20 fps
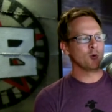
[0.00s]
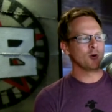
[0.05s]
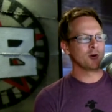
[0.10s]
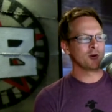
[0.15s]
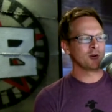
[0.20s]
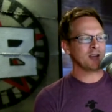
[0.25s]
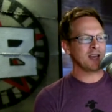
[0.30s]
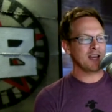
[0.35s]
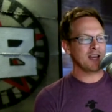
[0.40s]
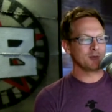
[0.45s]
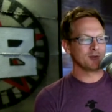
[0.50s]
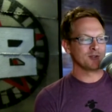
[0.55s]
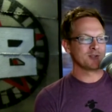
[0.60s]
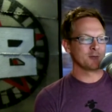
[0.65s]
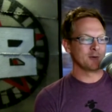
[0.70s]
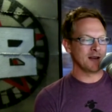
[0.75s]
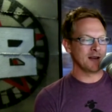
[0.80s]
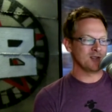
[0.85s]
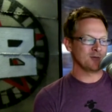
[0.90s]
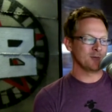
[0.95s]
Warner Cable's
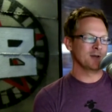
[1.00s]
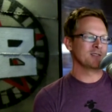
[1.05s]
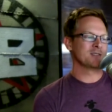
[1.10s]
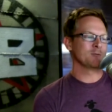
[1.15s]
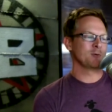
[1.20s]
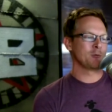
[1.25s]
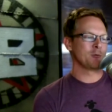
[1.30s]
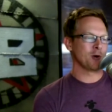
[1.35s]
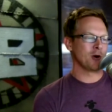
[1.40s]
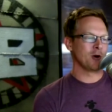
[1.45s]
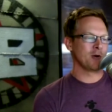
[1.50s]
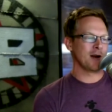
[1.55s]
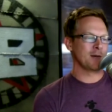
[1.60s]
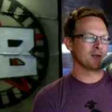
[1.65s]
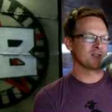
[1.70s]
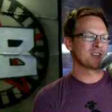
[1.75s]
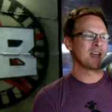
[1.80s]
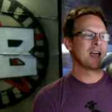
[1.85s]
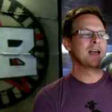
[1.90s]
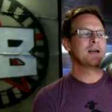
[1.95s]
arrangements with
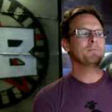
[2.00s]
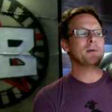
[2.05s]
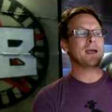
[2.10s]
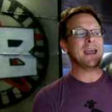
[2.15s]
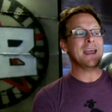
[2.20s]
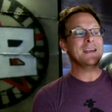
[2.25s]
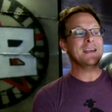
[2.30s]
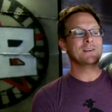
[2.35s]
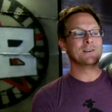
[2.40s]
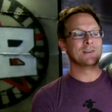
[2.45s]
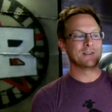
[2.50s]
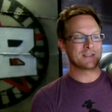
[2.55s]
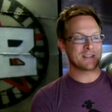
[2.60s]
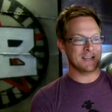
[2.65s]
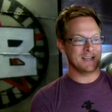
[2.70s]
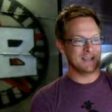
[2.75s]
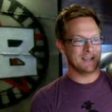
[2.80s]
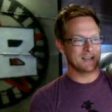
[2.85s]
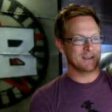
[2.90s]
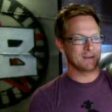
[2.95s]
programmers pales
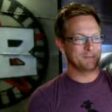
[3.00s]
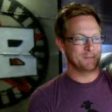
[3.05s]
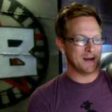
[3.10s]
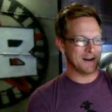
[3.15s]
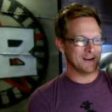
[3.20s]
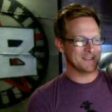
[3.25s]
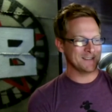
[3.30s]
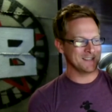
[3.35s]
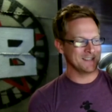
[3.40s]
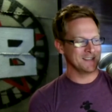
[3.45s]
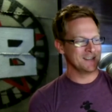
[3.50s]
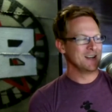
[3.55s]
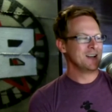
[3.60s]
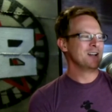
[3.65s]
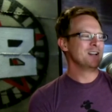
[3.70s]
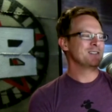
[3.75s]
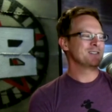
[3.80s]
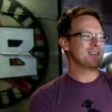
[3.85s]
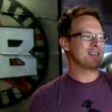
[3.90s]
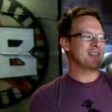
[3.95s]
in comparison
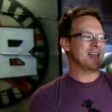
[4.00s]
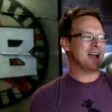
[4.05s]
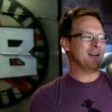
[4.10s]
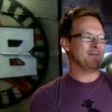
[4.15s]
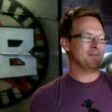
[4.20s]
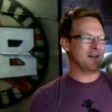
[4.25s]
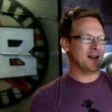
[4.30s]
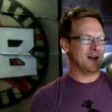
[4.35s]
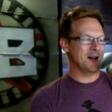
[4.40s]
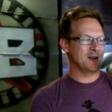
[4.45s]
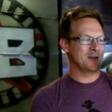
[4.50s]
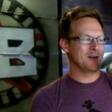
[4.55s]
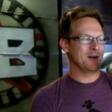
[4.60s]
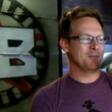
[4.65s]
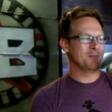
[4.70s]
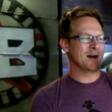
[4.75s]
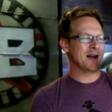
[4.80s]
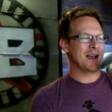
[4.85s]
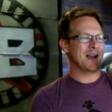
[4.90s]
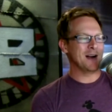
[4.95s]
to that found
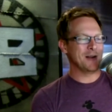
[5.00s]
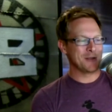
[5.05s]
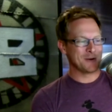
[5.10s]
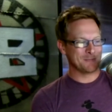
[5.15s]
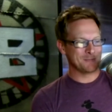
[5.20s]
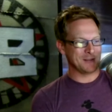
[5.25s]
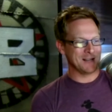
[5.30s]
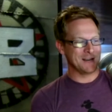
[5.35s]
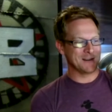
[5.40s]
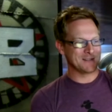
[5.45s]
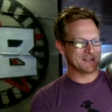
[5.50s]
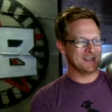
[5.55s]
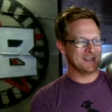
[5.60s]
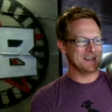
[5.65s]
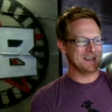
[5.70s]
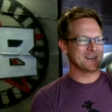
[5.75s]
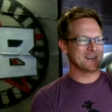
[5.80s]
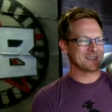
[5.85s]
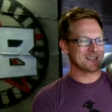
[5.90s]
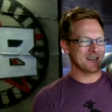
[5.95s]
by other players in
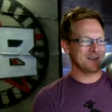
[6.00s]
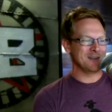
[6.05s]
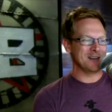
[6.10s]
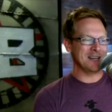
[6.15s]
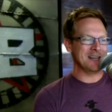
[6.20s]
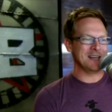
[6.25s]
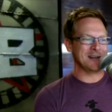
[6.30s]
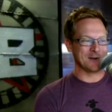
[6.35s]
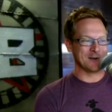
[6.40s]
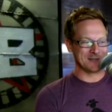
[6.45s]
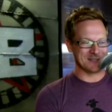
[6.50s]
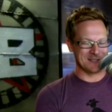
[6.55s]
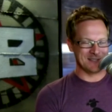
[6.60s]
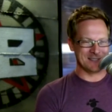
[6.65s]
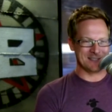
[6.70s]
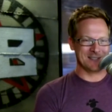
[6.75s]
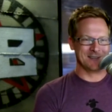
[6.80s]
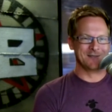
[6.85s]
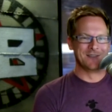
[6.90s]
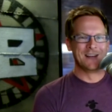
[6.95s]
the entertainment
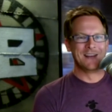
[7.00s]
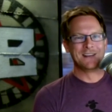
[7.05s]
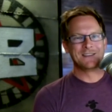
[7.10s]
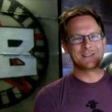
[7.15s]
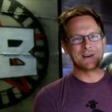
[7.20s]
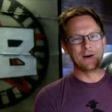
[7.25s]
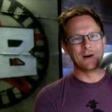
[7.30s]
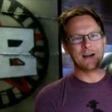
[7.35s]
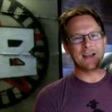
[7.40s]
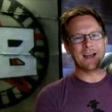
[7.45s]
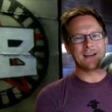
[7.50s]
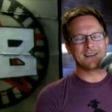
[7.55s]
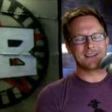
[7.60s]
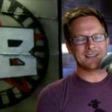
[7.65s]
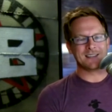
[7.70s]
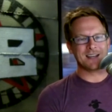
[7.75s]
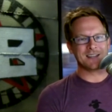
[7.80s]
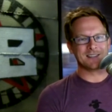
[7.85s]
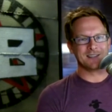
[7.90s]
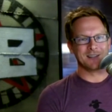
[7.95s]
ecosystem. So I
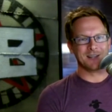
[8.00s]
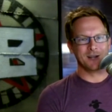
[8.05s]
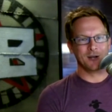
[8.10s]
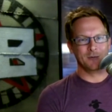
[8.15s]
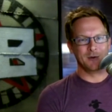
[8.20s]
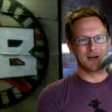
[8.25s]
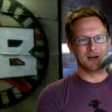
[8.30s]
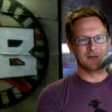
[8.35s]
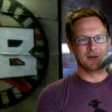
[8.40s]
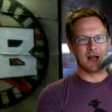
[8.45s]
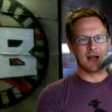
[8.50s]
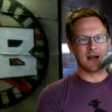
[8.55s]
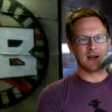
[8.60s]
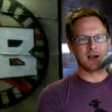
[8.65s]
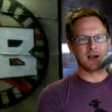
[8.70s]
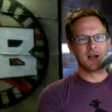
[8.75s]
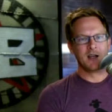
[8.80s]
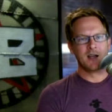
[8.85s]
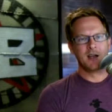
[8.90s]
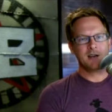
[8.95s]
guess that's a little bit of
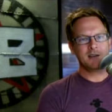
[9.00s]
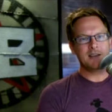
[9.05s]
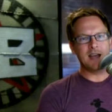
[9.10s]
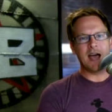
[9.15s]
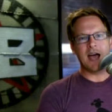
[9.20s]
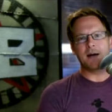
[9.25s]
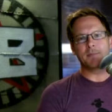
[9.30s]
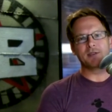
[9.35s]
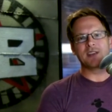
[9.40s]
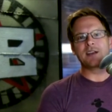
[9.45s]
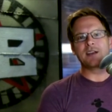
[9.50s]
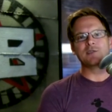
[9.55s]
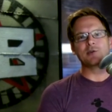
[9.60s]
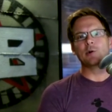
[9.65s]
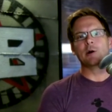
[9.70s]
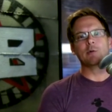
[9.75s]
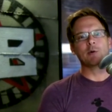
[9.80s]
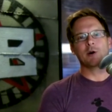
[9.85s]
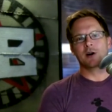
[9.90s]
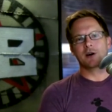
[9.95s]
like, yeah, but they
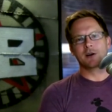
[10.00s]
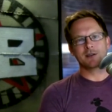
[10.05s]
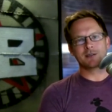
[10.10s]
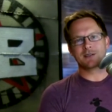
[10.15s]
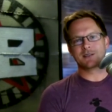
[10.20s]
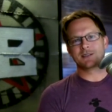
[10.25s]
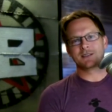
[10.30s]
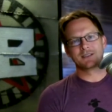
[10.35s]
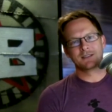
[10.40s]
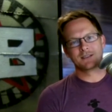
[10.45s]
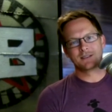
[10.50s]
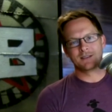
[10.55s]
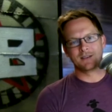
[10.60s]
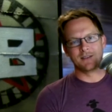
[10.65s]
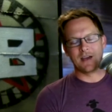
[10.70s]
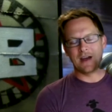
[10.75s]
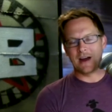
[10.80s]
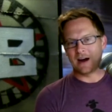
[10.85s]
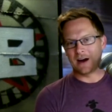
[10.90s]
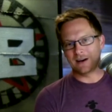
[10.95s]
do it worse.
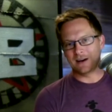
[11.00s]
So there.